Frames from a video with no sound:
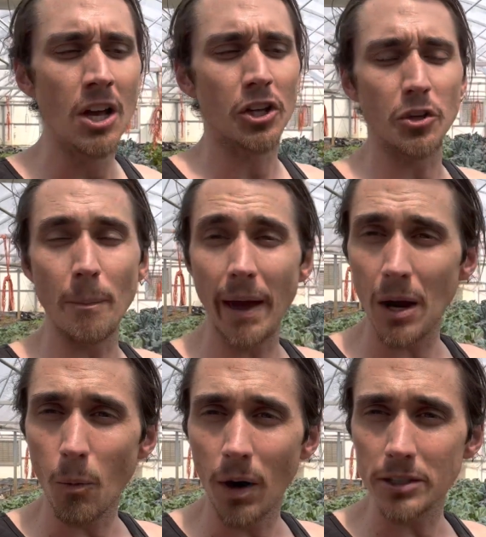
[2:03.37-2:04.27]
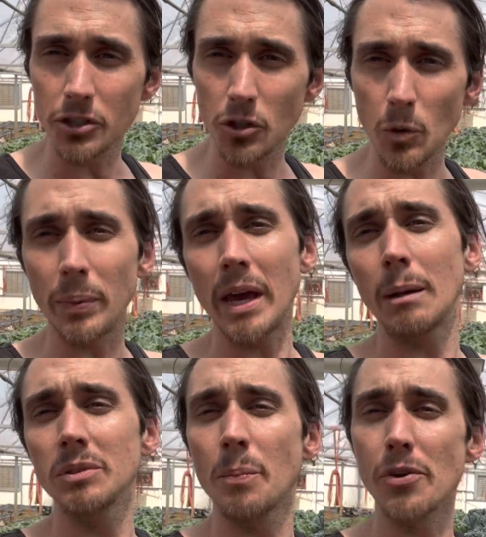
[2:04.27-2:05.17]
you may want to be
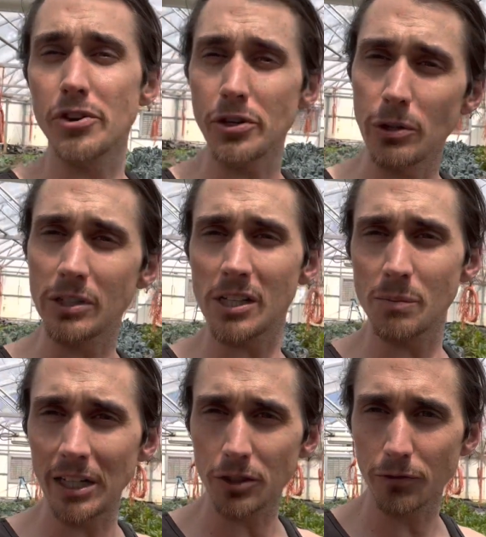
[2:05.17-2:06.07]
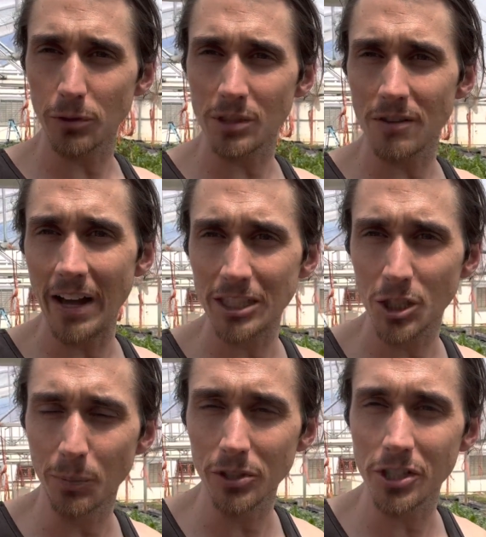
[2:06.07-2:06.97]
able to produce as much fruits and
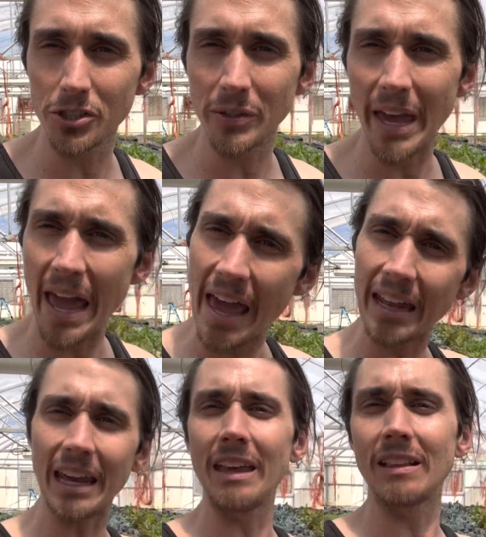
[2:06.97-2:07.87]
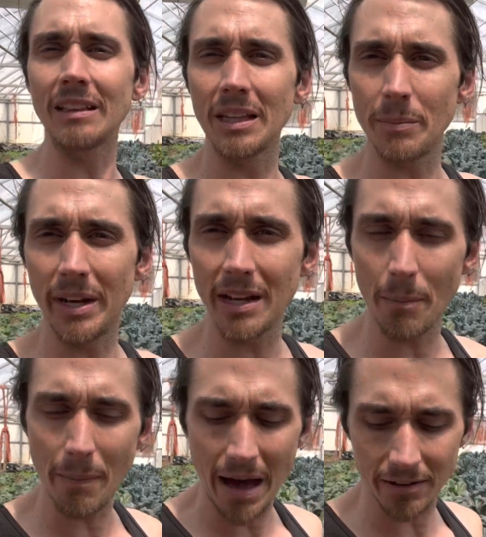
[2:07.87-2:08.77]
vegetables as you can in the limited
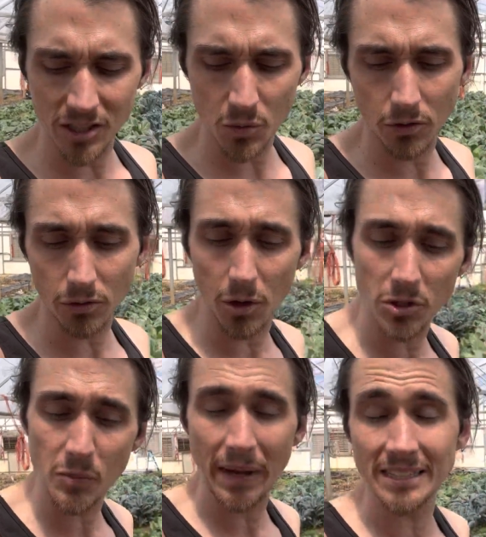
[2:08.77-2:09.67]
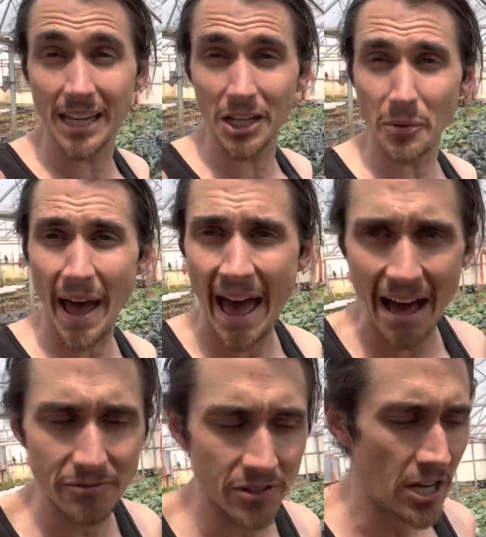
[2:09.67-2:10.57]
amount of grow space that you
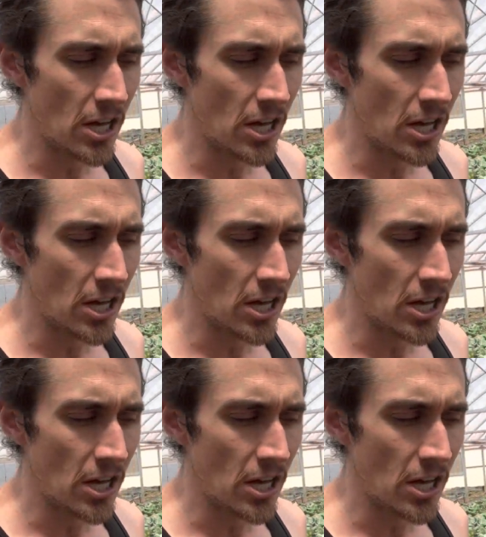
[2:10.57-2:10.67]
have.